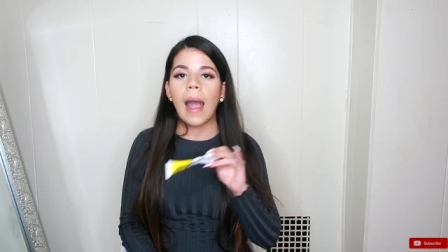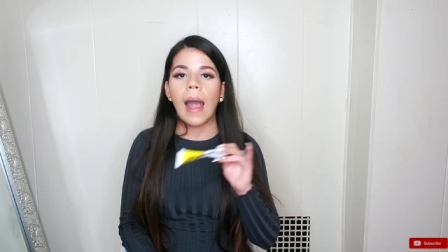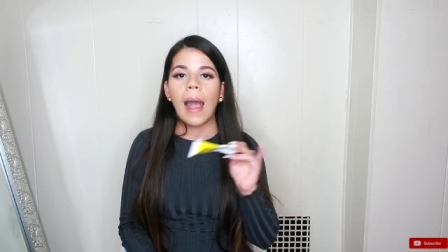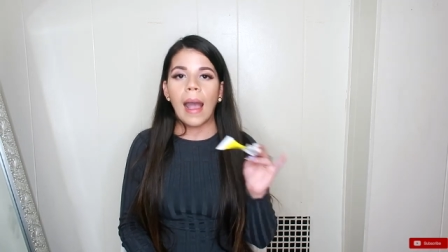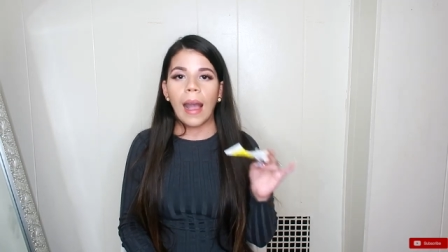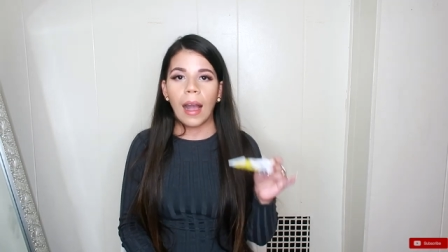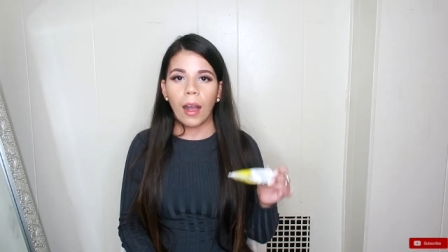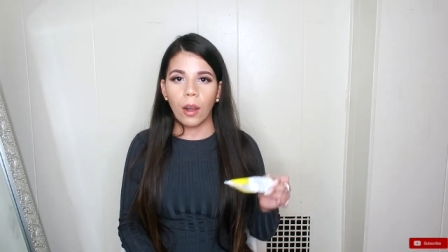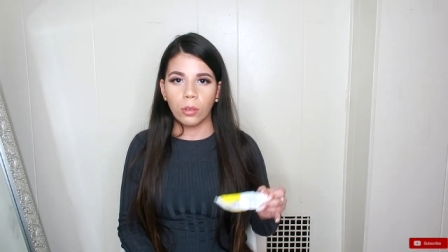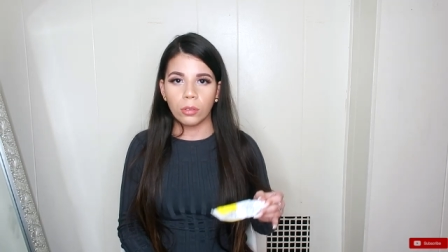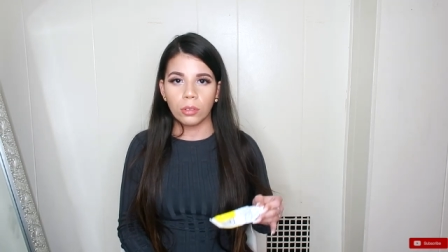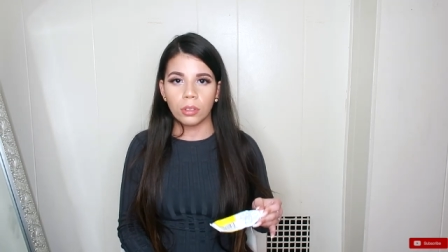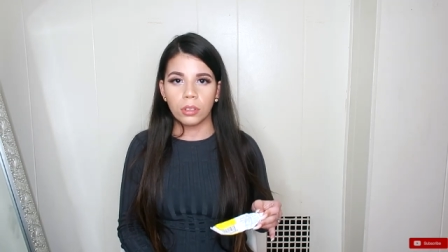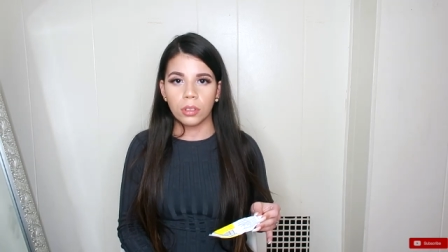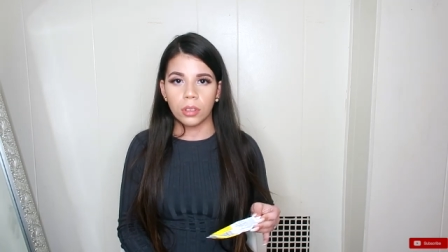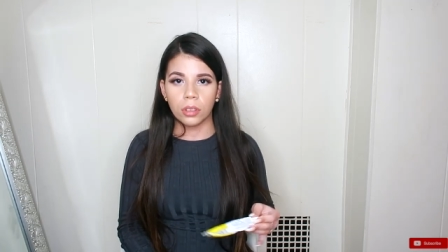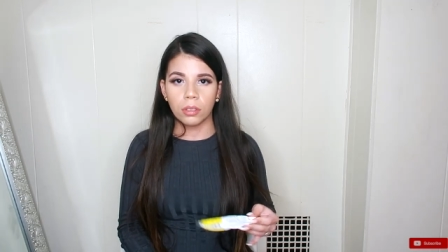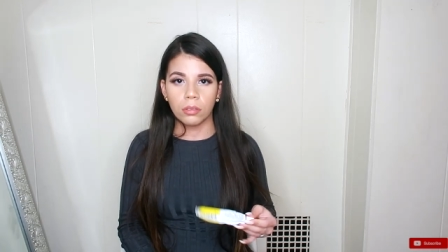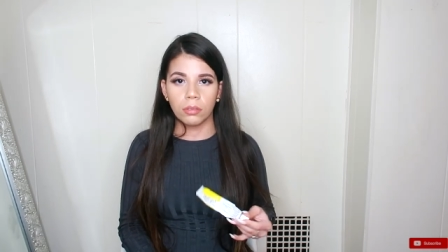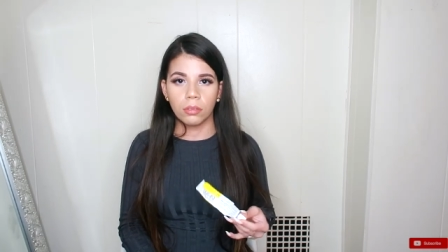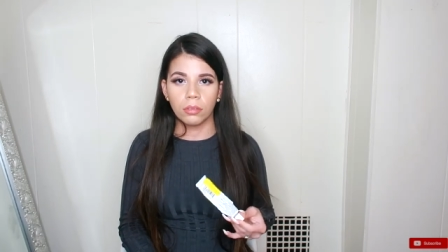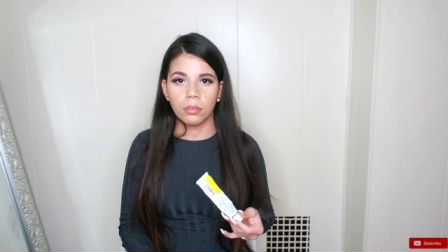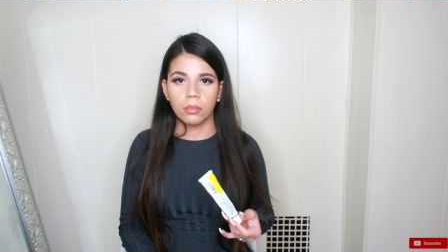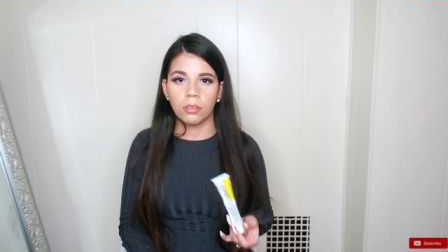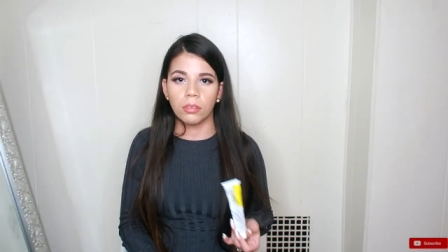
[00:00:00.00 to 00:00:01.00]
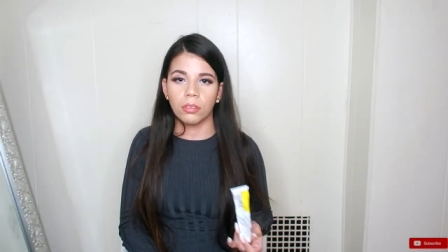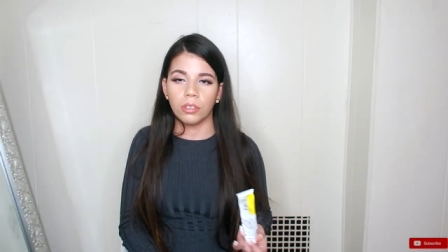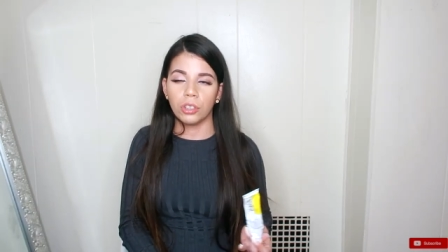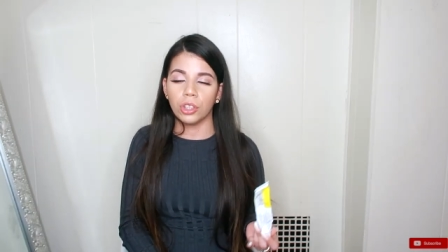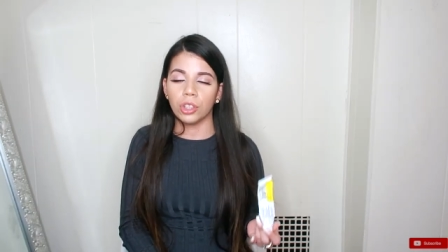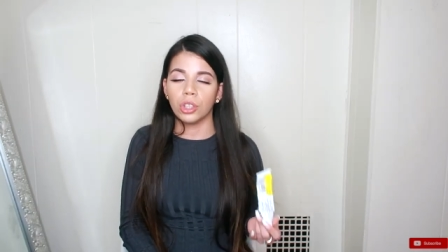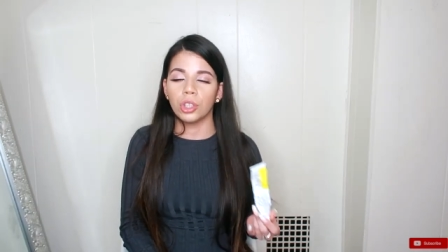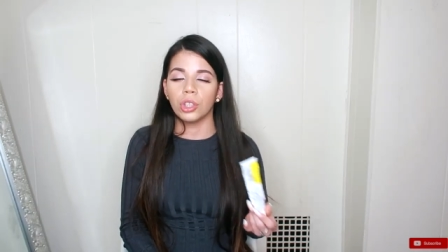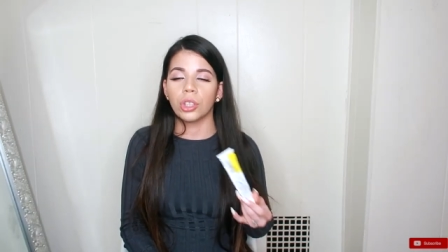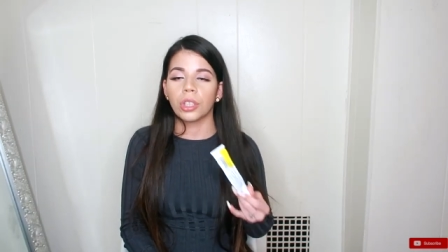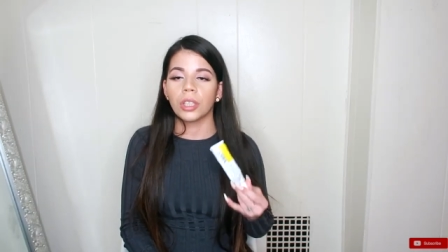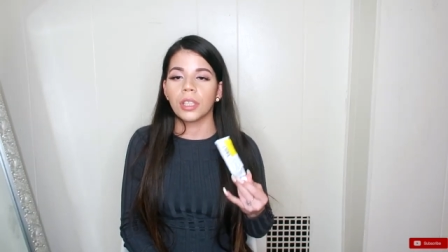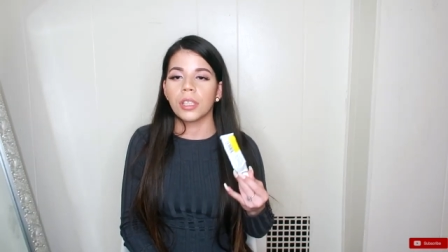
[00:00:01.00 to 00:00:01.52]
out
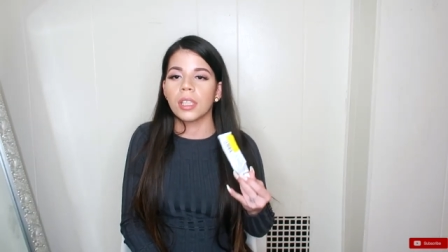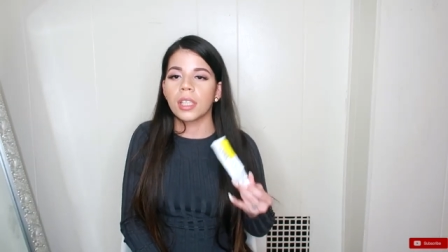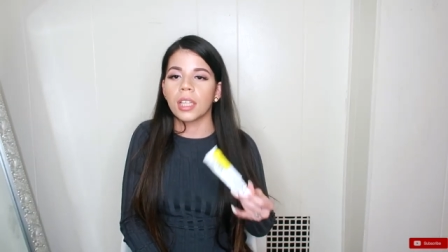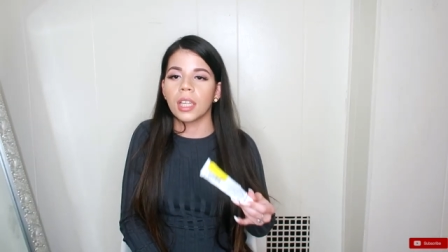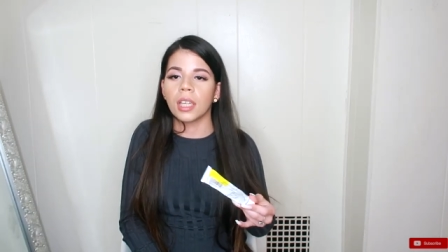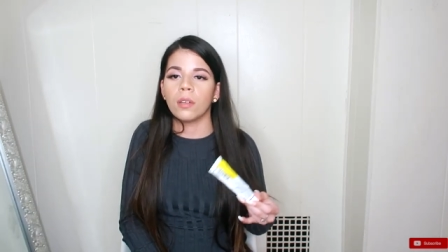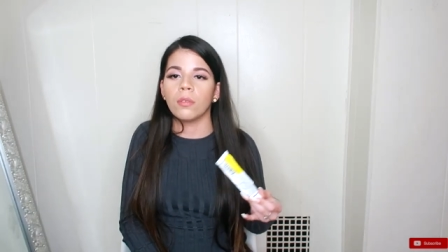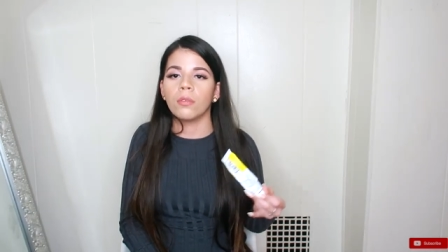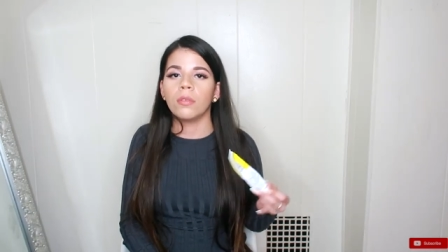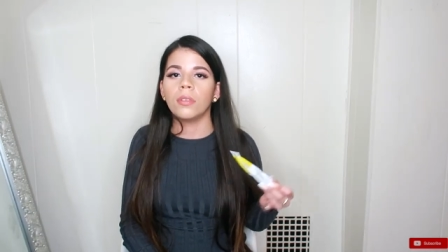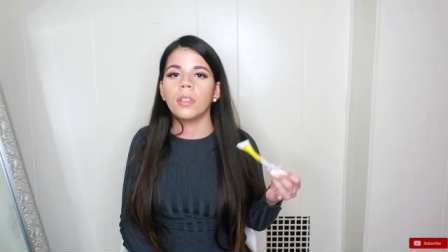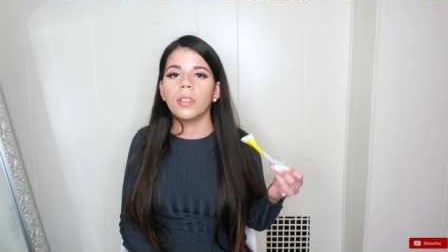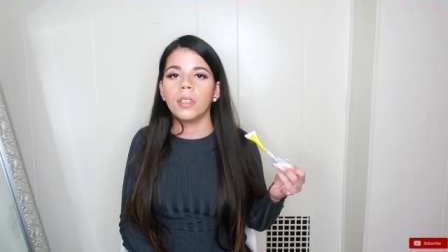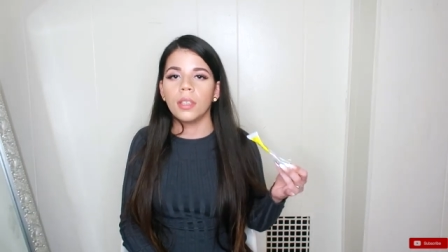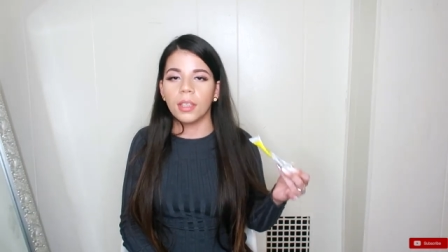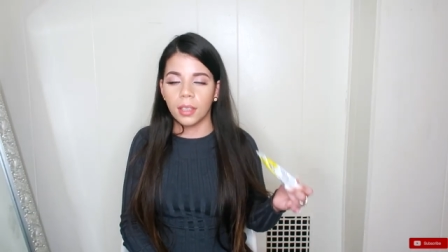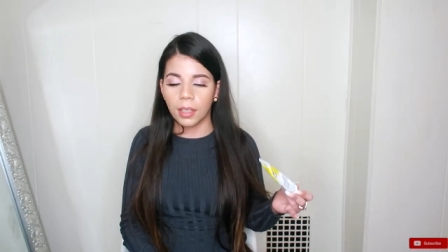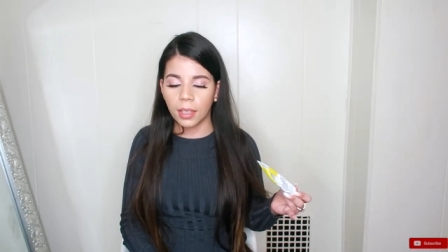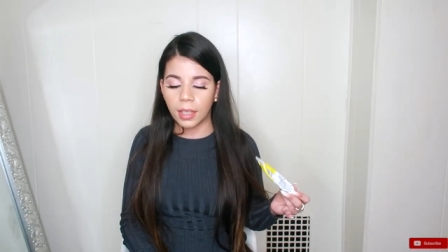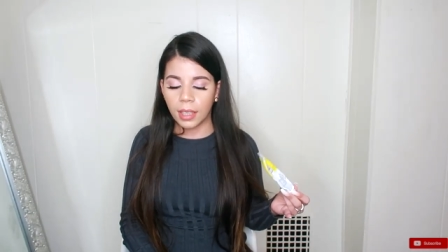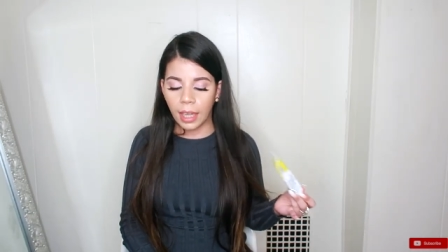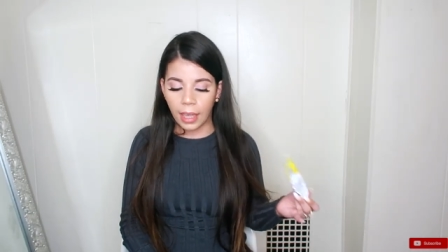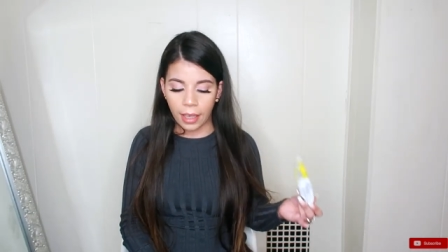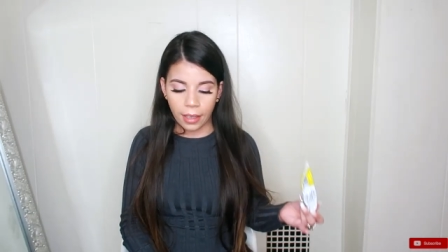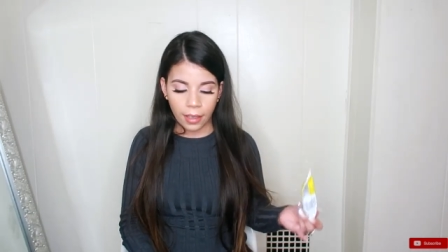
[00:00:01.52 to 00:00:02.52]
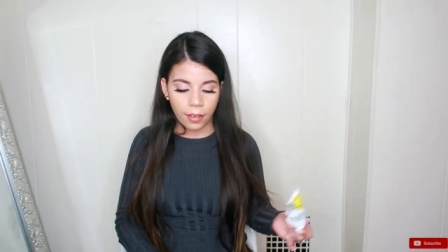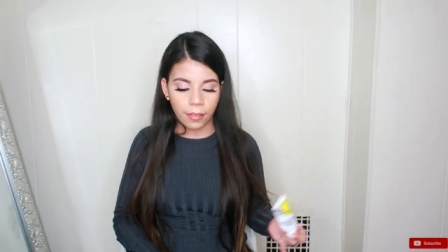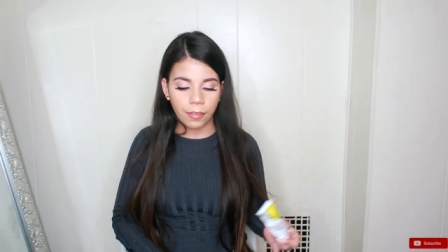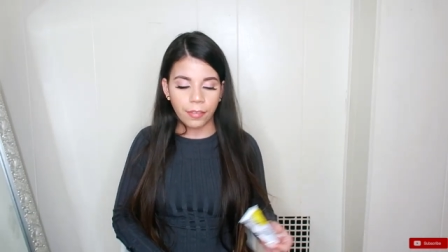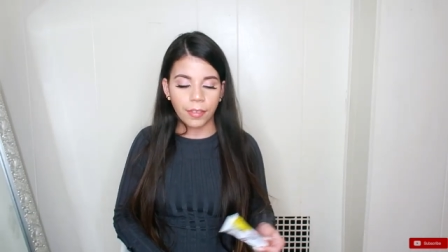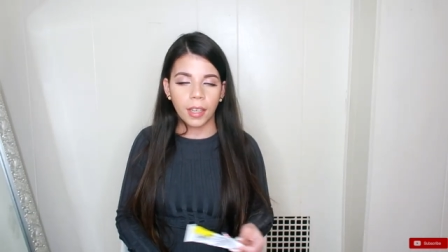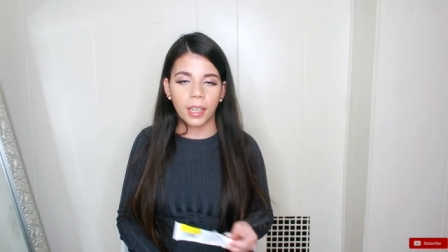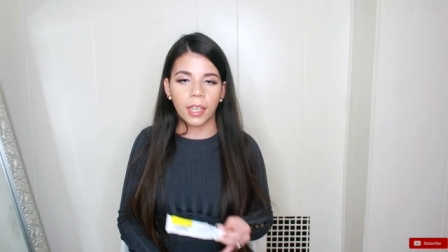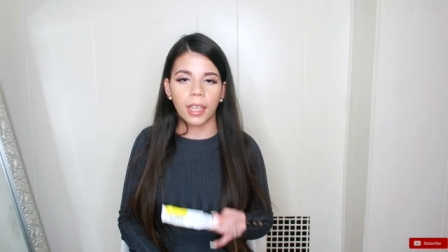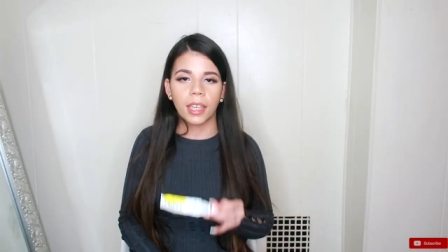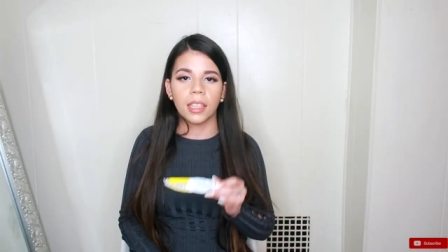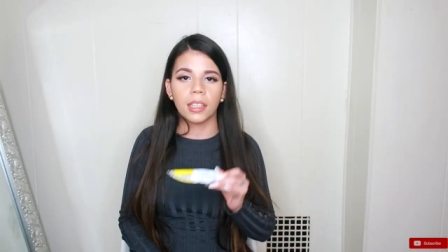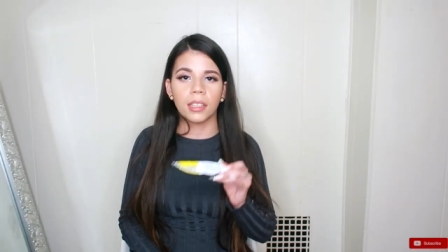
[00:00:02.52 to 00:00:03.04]
your skin will look like a
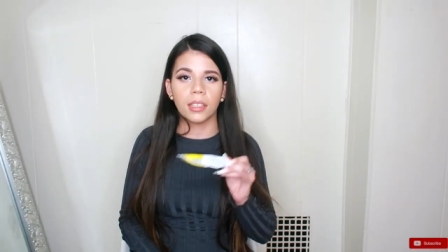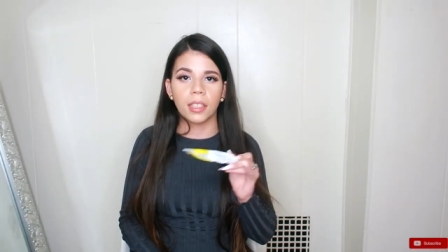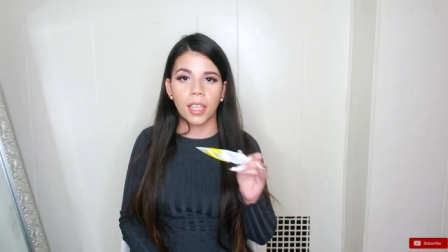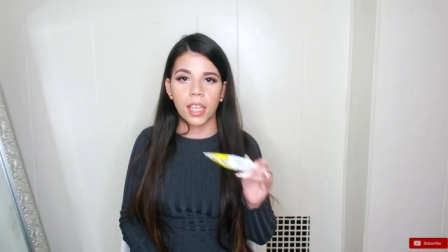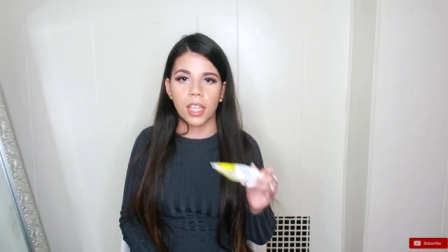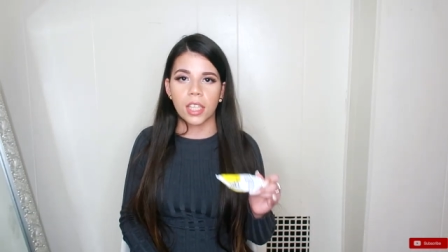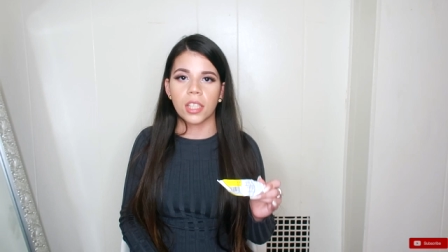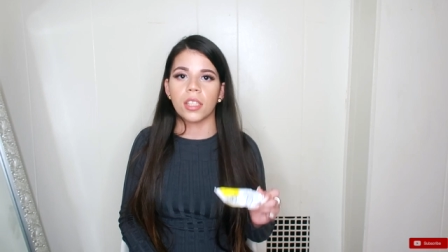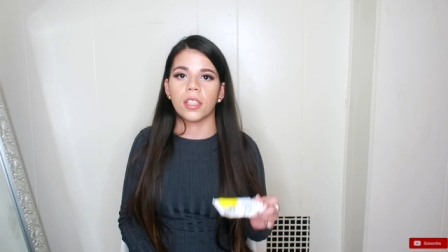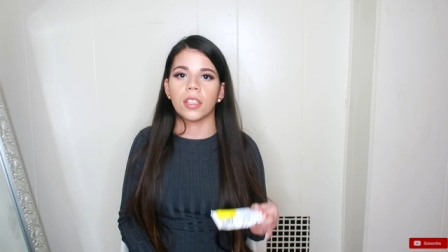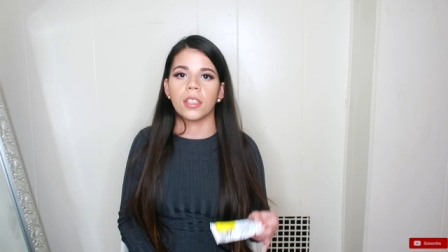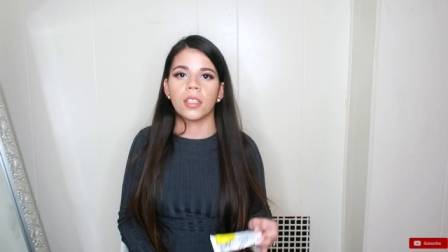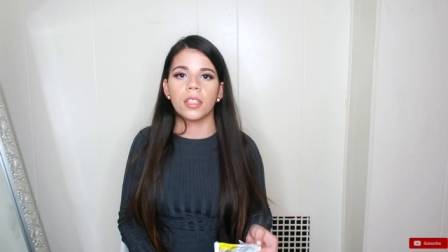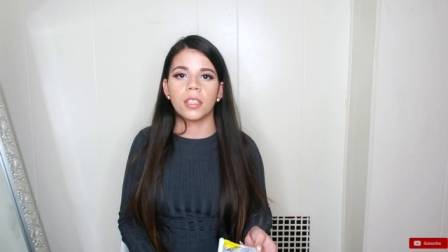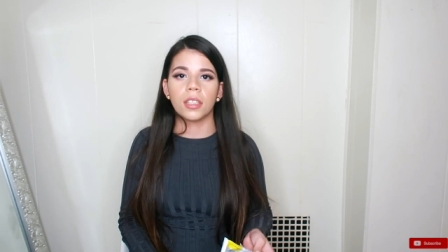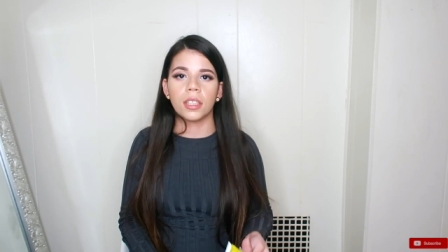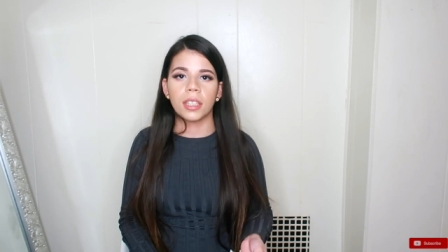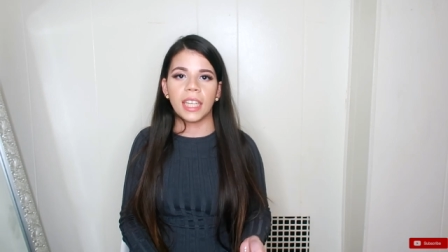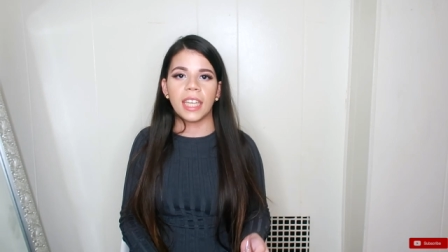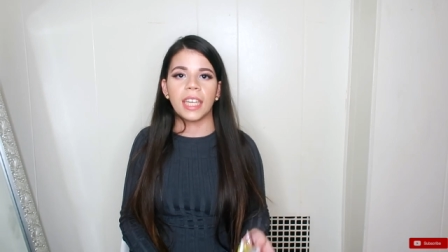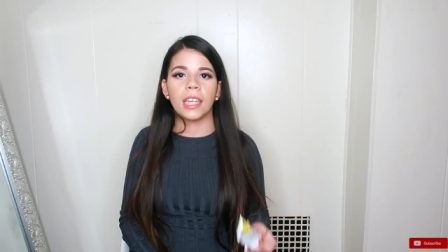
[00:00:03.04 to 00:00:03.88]
fucking desert